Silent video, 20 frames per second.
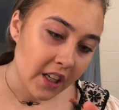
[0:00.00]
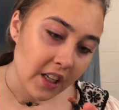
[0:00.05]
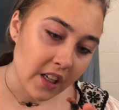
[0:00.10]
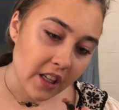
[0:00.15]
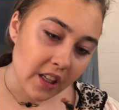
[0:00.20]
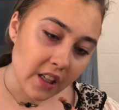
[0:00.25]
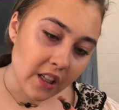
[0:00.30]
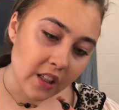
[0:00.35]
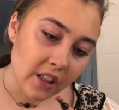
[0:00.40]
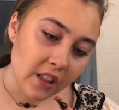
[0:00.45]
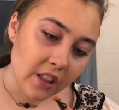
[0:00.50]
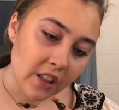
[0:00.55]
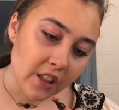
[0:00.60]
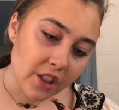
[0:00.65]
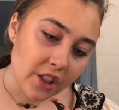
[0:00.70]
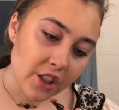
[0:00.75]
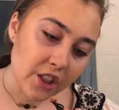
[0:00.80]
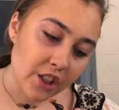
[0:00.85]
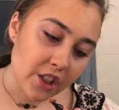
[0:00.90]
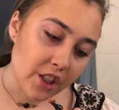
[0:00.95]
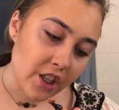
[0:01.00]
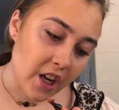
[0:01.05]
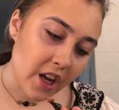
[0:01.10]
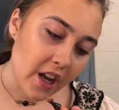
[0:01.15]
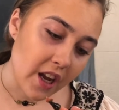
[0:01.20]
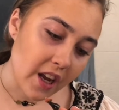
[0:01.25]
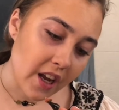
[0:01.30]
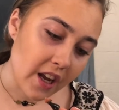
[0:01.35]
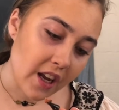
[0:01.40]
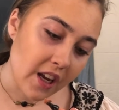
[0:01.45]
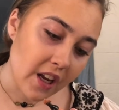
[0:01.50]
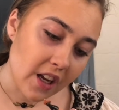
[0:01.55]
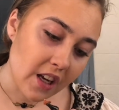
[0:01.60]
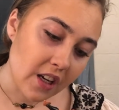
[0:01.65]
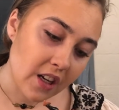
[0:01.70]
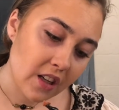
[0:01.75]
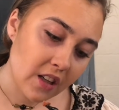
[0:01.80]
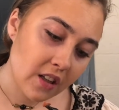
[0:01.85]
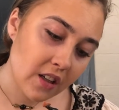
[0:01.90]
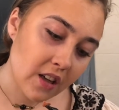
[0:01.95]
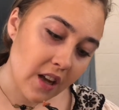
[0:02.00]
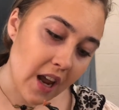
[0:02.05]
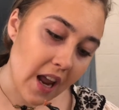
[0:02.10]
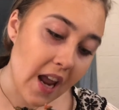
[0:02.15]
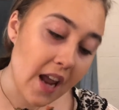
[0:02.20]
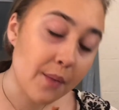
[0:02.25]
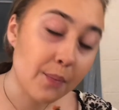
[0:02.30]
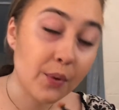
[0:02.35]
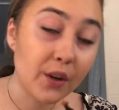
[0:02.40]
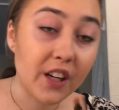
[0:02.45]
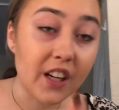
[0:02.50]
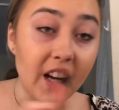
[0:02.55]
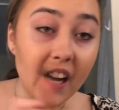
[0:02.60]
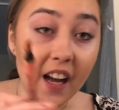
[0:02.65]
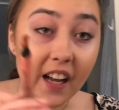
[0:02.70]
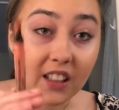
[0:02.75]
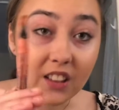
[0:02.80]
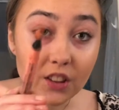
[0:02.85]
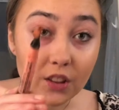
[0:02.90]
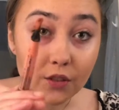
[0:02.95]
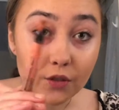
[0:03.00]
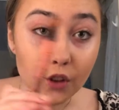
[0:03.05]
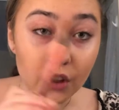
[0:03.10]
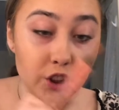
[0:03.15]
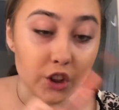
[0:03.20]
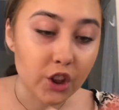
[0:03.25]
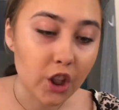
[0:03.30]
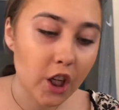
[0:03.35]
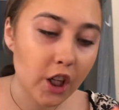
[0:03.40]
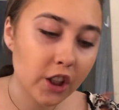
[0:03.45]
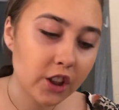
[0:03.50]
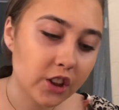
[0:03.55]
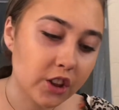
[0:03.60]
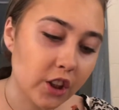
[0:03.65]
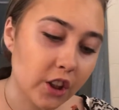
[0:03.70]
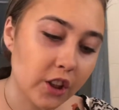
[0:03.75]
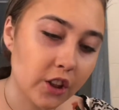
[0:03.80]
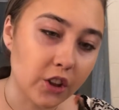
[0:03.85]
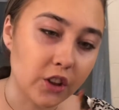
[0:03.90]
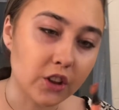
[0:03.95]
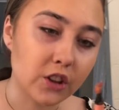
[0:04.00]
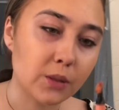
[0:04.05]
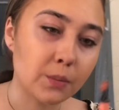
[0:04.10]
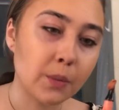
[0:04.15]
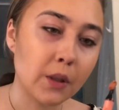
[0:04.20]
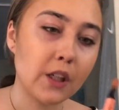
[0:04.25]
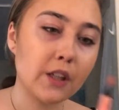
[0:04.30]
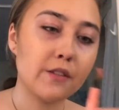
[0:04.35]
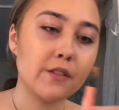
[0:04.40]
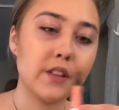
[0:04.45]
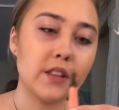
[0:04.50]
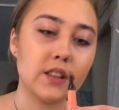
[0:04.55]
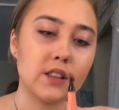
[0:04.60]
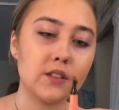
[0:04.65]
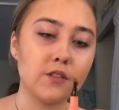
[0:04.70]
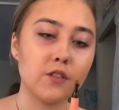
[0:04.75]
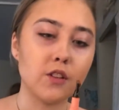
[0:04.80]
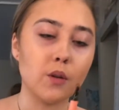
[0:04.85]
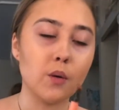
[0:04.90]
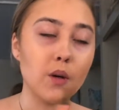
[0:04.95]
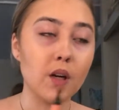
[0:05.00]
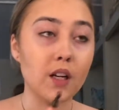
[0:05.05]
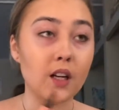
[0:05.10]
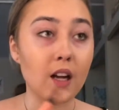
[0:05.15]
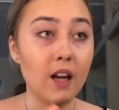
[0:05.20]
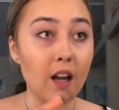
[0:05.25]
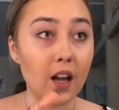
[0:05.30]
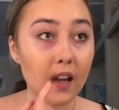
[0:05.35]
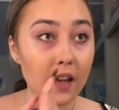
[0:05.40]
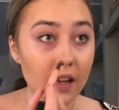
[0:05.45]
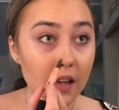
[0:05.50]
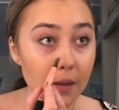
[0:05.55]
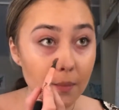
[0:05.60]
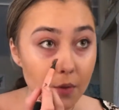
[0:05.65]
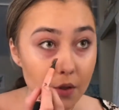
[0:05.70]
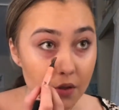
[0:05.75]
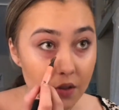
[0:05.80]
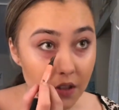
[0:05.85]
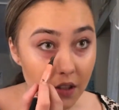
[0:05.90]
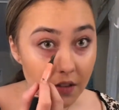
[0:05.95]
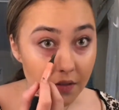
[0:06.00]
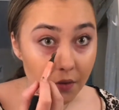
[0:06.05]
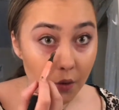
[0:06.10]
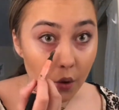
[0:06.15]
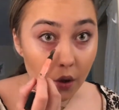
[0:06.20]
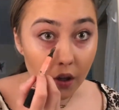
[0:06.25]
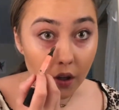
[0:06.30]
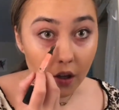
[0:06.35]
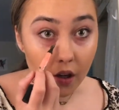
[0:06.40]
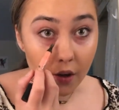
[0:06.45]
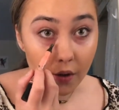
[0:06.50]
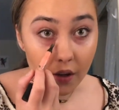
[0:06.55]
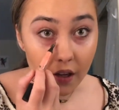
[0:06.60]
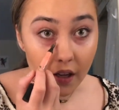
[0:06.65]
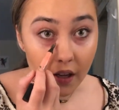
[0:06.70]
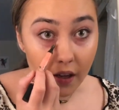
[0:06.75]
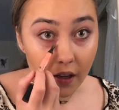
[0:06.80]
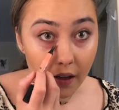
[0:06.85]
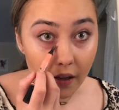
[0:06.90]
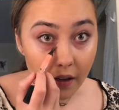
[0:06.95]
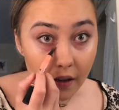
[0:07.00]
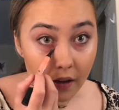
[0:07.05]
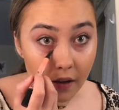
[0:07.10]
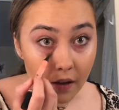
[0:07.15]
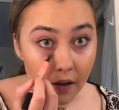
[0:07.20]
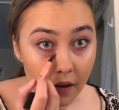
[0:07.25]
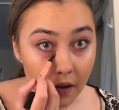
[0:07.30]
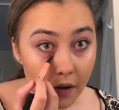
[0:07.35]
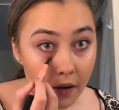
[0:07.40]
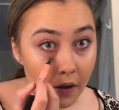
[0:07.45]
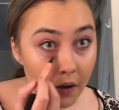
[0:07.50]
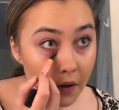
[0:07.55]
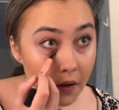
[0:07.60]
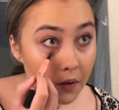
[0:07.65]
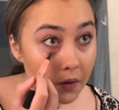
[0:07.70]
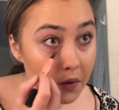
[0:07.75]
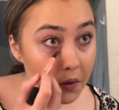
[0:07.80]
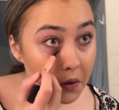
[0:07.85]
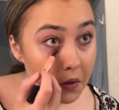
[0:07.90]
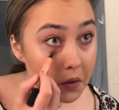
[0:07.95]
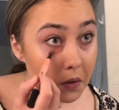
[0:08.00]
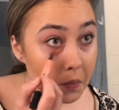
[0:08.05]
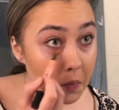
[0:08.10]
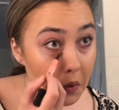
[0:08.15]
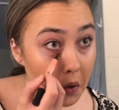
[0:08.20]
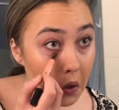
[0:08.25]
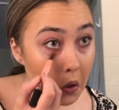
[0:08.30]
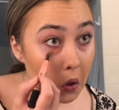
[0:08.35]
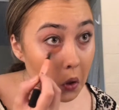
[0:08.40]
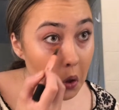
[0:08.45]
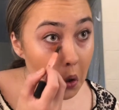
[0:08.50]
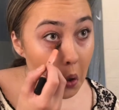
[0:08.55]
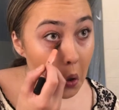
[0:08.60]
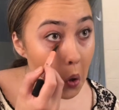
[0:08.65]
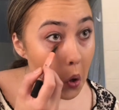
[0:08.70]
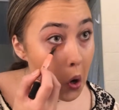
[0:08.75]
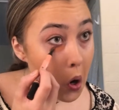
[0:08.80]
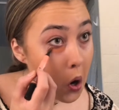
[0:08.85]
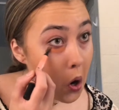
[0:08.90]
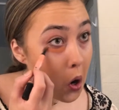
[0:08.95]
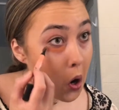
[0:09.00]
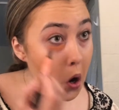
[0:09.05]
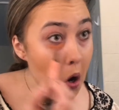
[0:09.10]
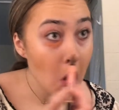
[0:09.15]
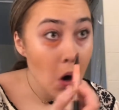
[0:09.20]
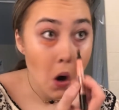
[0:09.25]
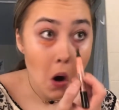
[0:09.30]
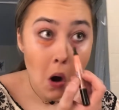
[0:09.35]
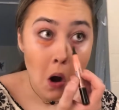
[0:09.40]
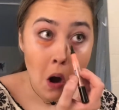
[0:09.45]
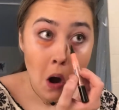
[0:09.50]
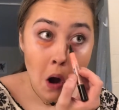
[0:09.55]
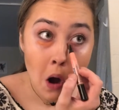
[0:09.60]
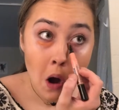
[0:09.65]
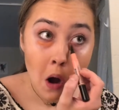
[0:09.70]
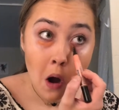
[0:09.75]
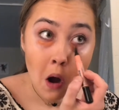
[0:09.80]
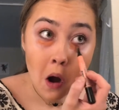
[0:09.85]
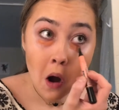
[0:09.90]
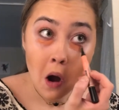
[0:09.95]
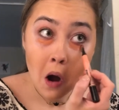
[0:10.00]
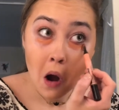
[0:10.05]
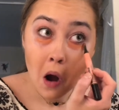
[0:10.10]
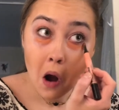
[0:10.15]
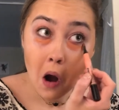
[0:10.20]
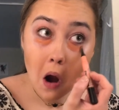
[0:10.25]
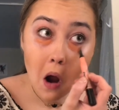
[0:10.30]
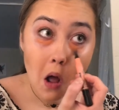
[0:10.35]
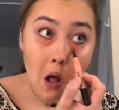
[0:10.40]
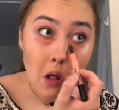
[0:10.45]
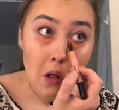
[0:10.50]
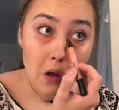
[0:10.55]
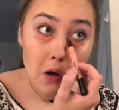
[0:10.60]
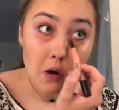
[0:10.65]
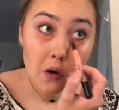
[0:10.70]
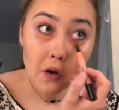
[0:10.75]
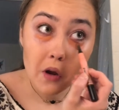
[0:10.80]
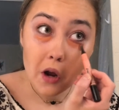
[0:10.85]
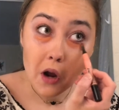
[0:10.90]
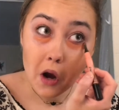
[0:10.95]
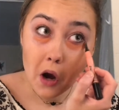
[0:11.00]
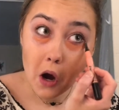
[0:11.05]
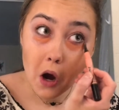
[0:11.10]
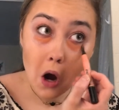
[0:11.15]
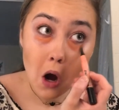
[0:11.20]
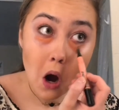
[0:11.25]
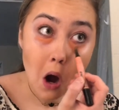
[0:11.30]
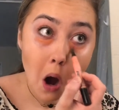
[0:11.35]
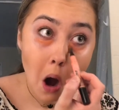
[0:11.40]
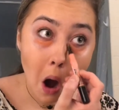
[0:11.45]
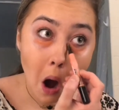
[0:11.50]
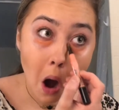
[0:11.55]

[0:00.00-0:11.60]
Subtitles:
in the shade Apricot for dark circles. Perfect for what I am using it for. Okay, and just put a little here, a little here.